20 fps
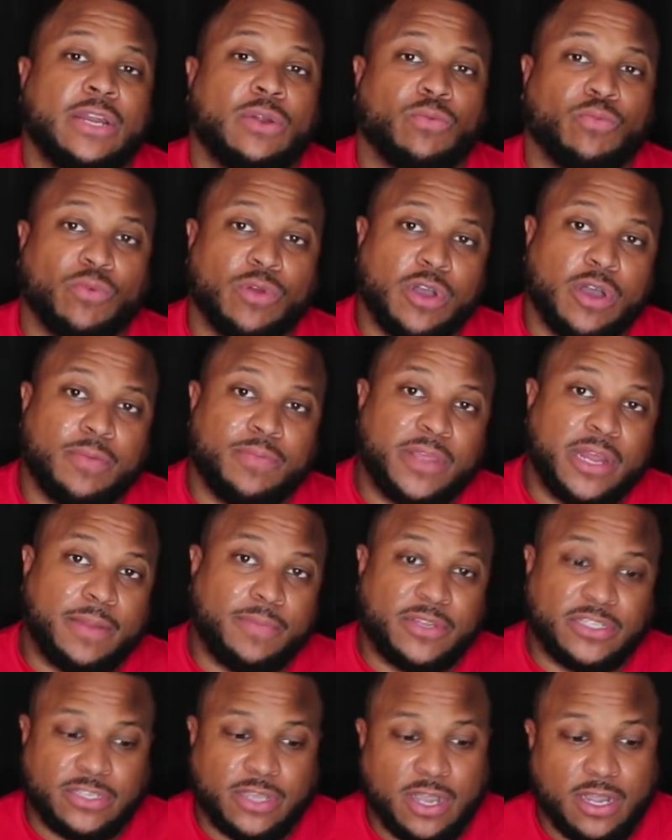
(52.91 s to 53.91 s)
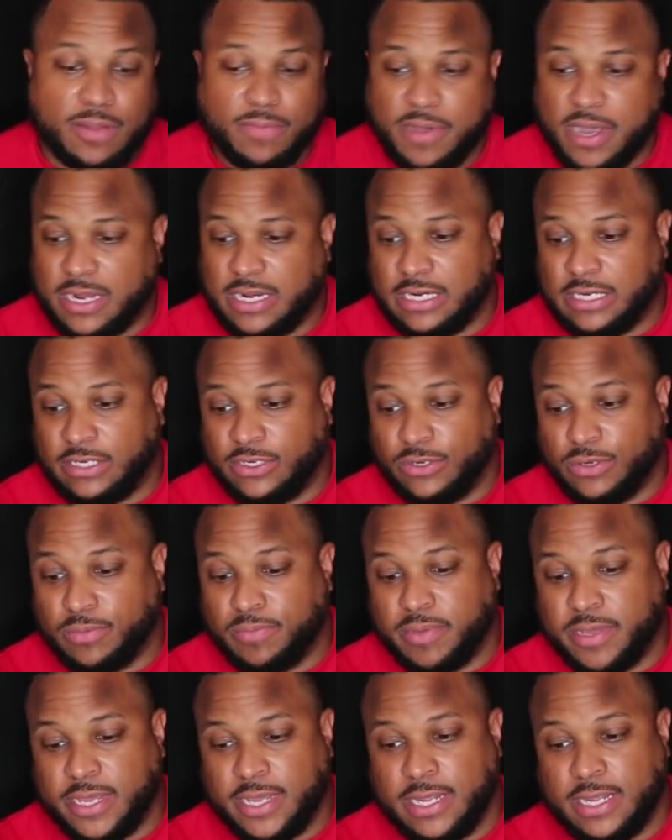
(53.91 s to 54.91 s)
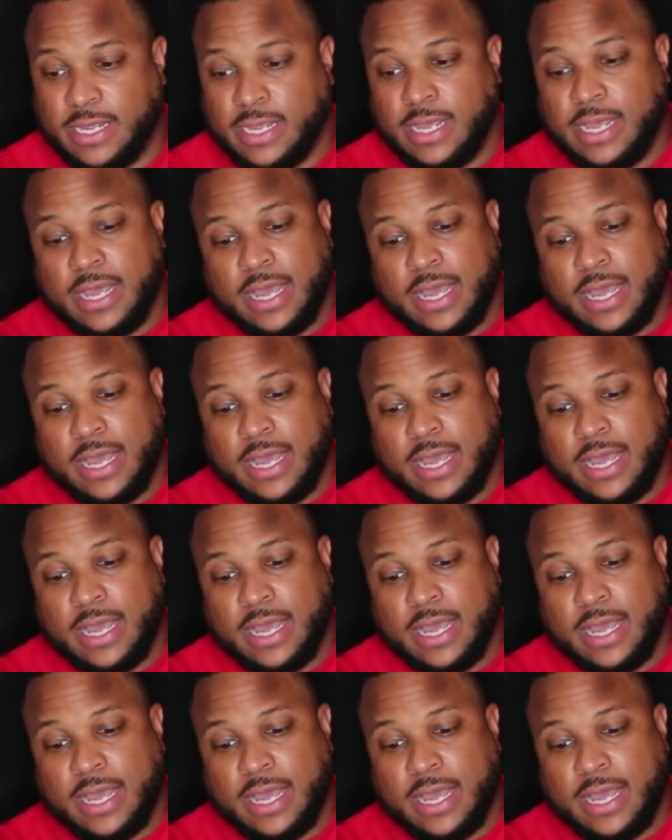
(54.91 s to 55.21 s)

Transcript: a rub that I'm going to talk about in a little bit.